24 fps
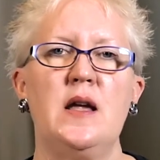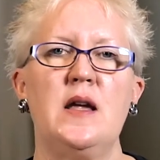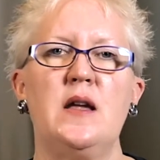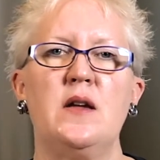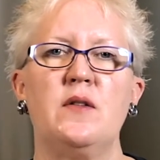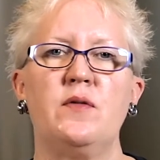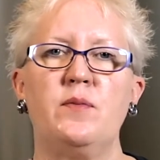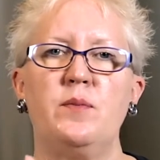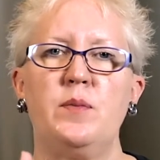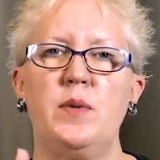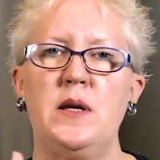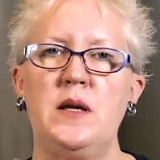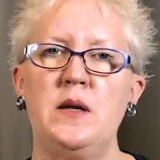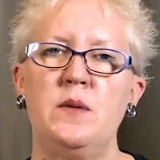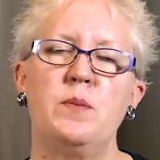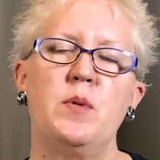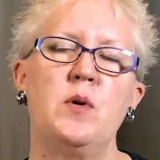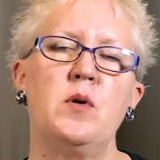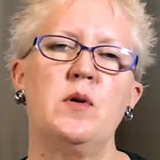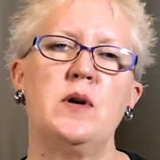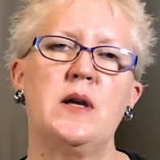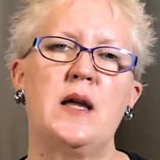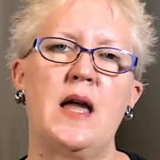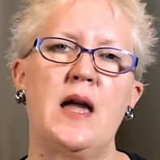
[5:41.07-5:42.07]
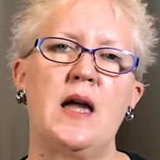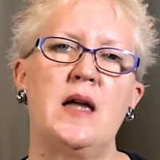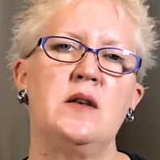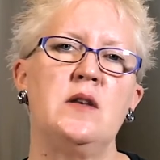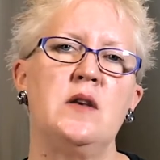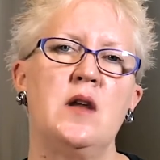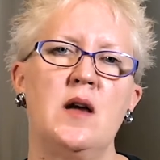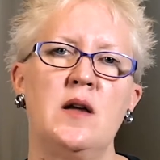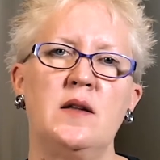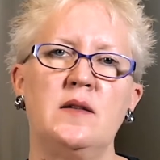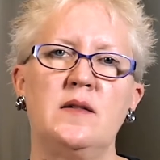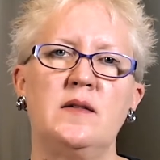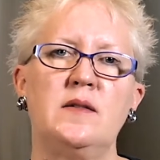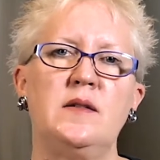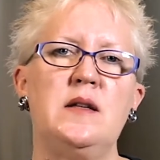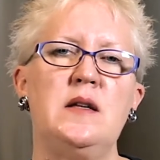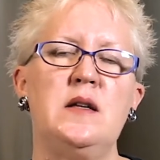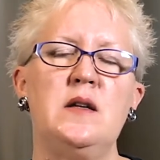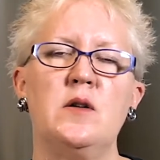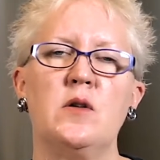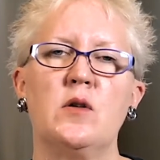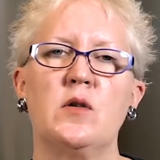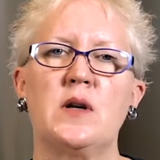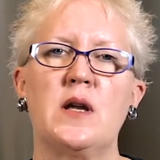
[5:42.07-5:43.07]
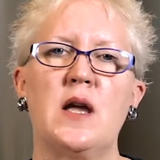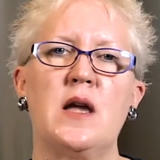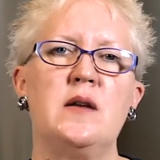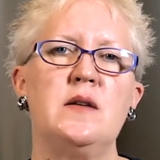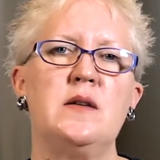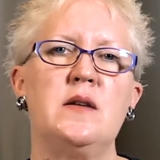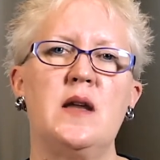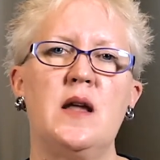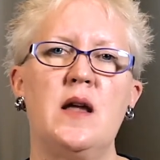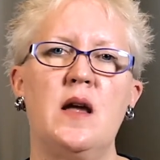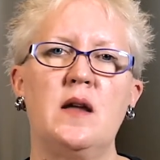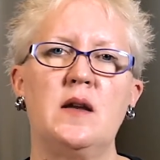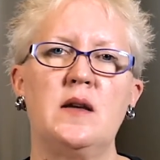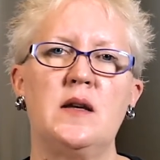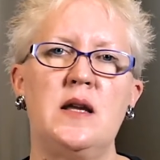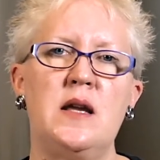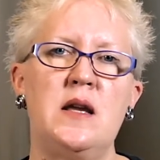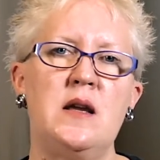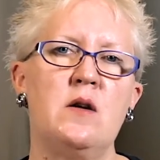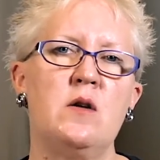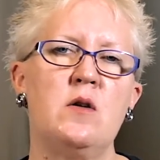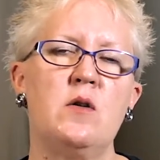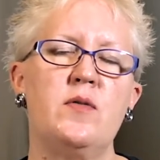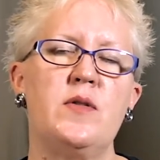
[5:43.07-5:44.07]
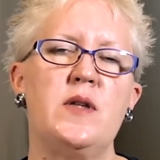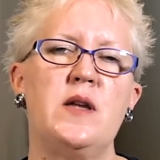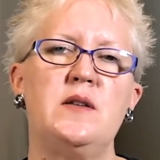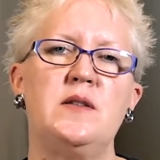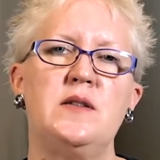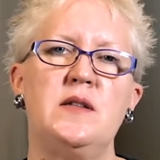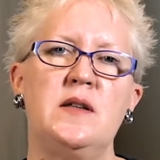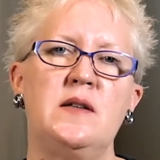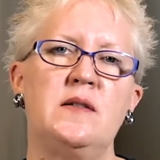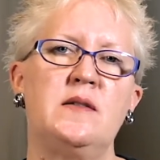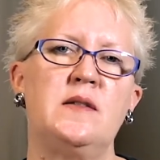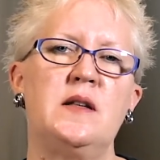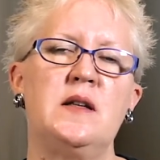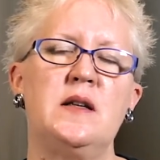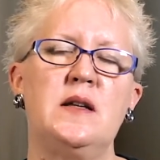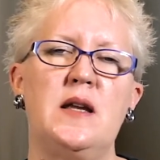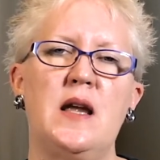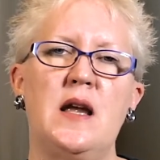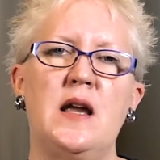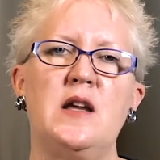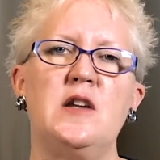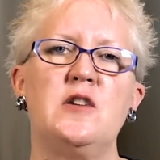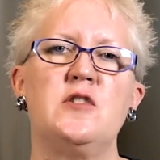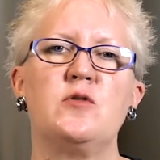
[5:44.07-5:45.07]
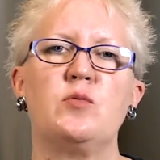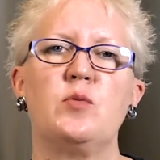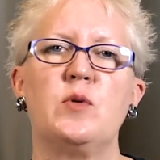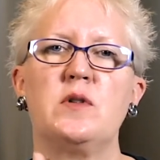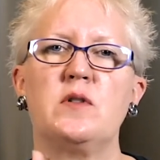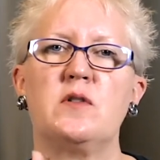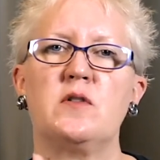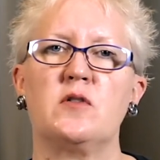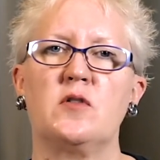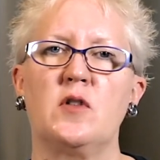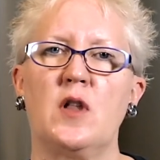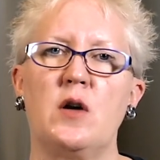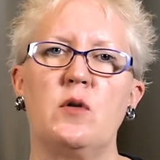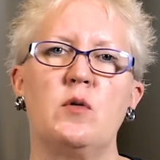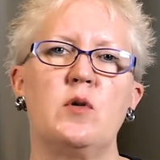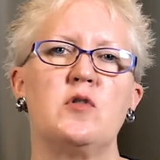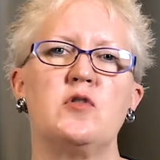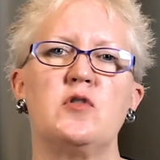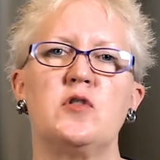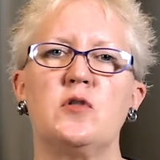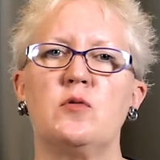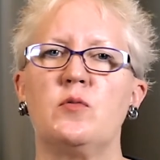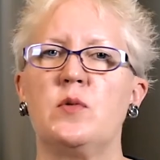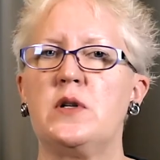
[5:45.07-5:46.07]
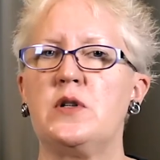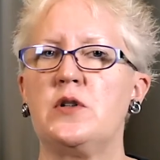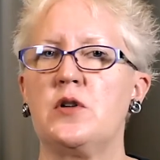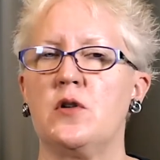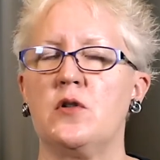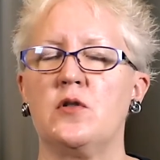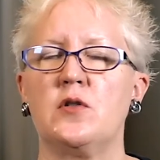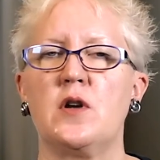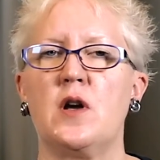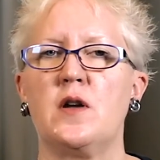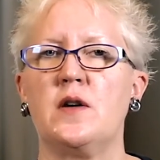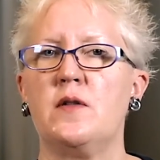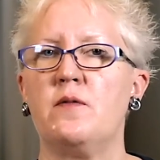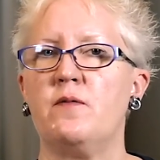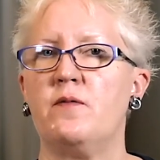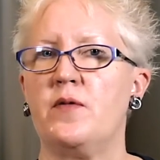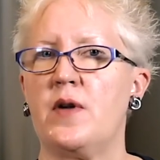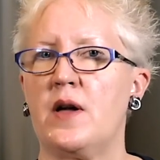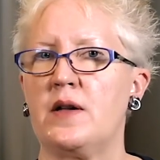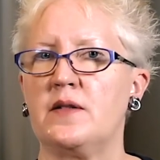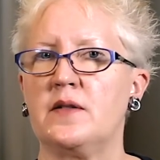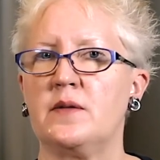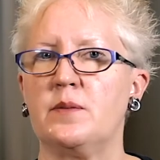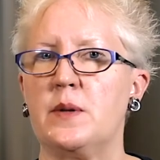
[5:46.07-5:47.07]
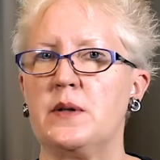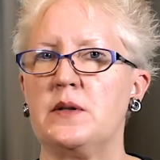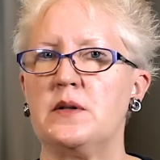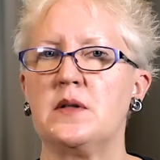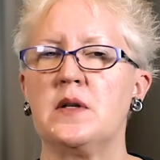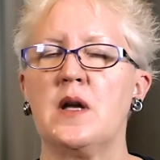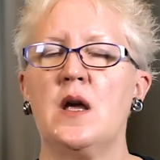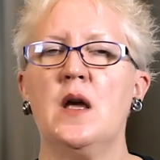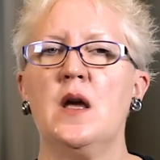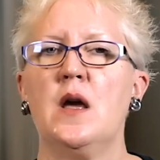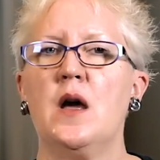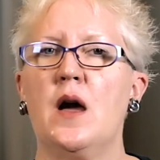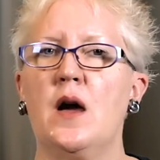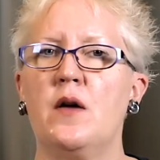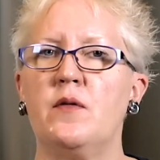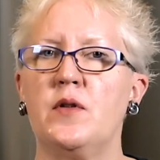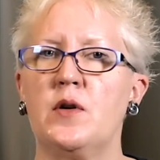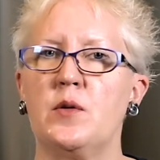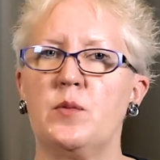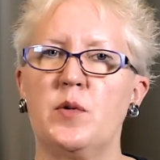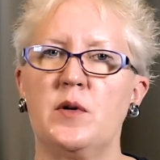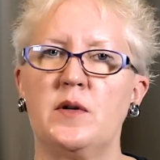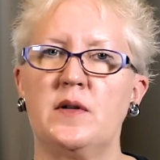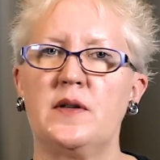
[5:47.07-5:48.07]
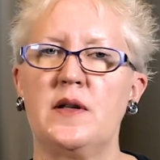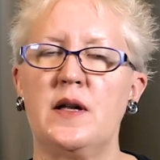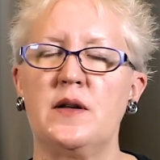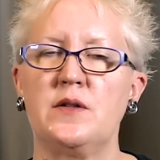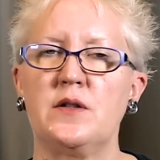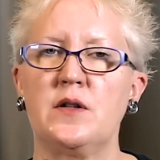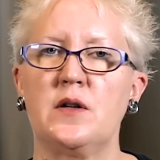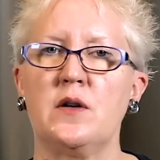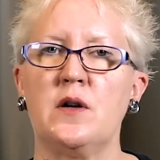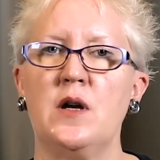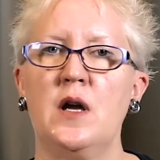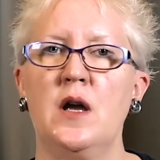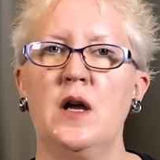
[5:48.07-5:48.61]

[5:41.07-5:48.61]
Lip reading: If people cannot see or cannot hear, they disengage, which lowers your return on investment of your presenter.